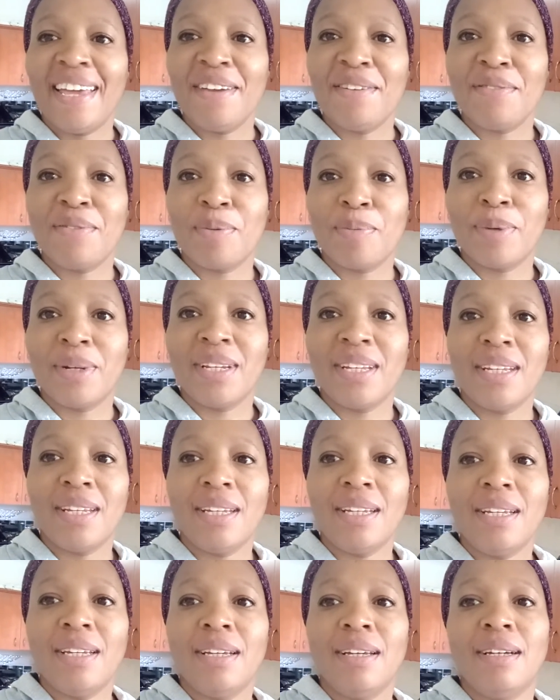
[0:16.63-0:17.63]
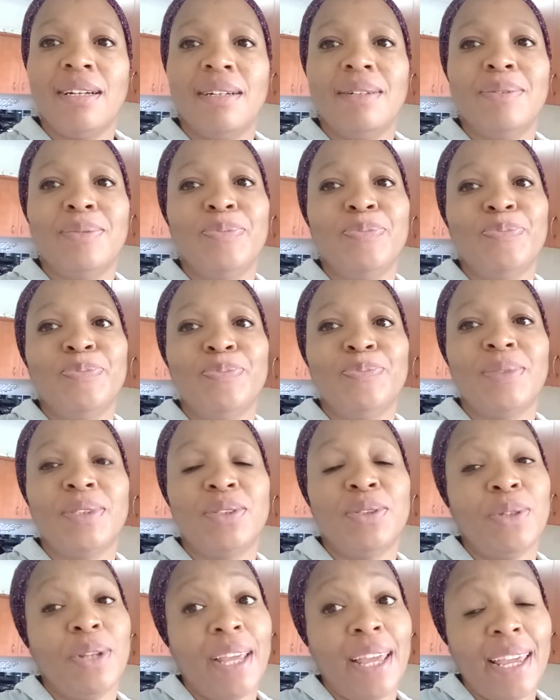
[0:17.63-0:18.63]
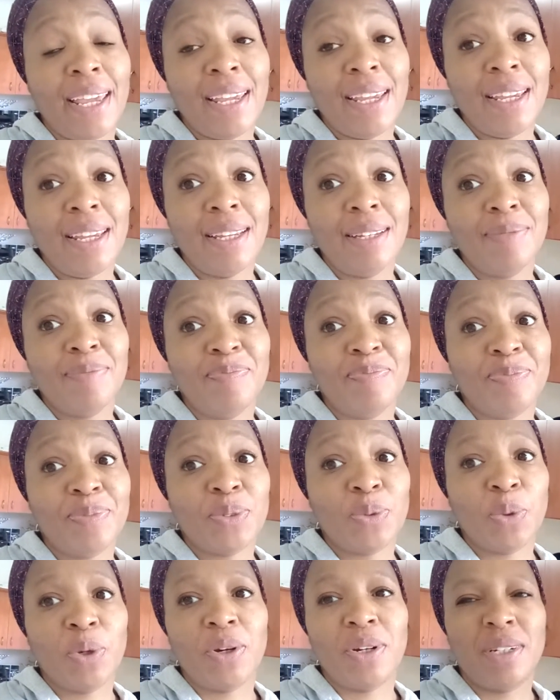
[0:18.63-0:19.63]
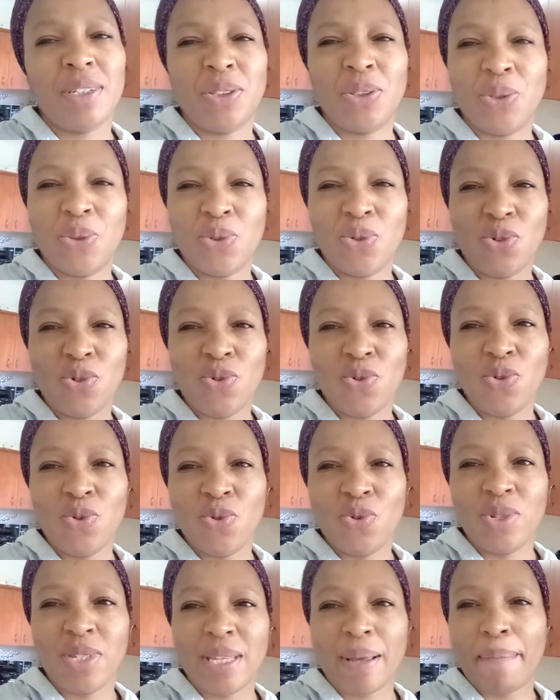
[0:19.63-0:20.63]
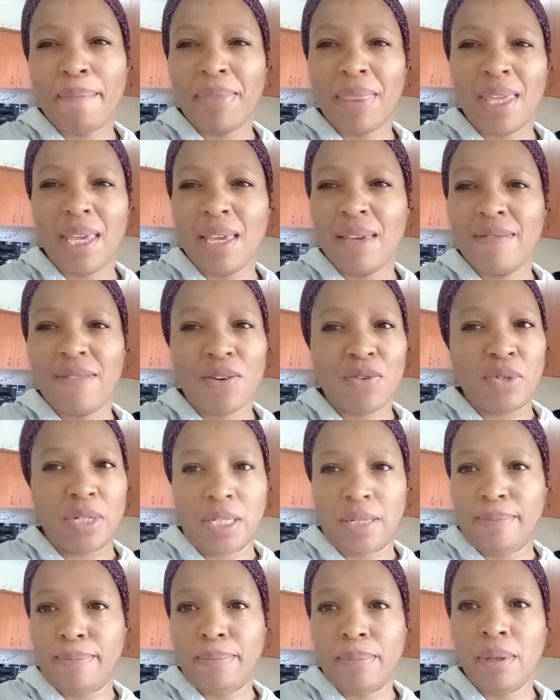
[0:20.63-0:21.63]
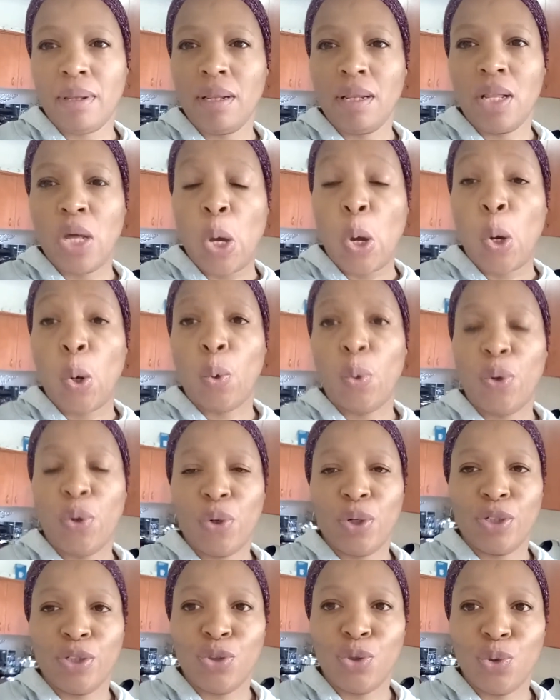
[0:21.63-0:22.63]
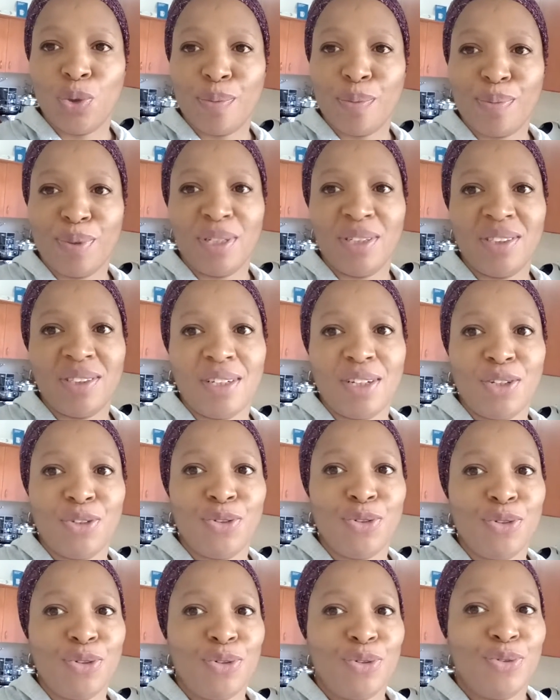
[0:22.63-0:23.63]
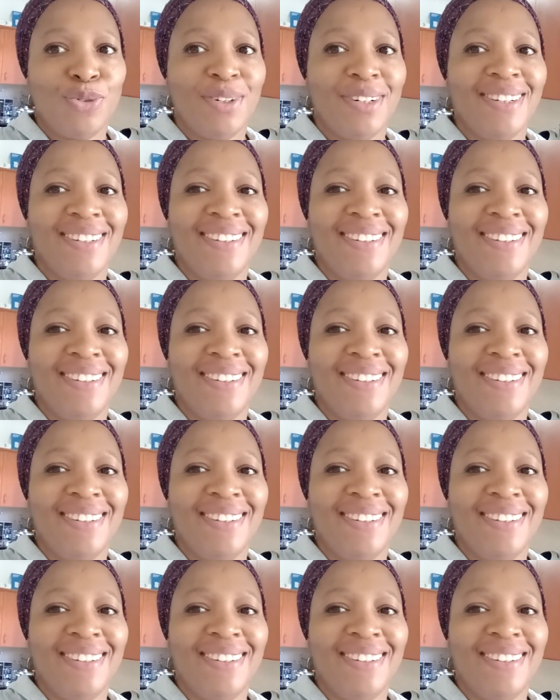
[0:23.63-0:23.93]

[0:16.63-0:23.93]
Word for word: everybody um, today we're gonna do something very simple we're gonna do a pizza you know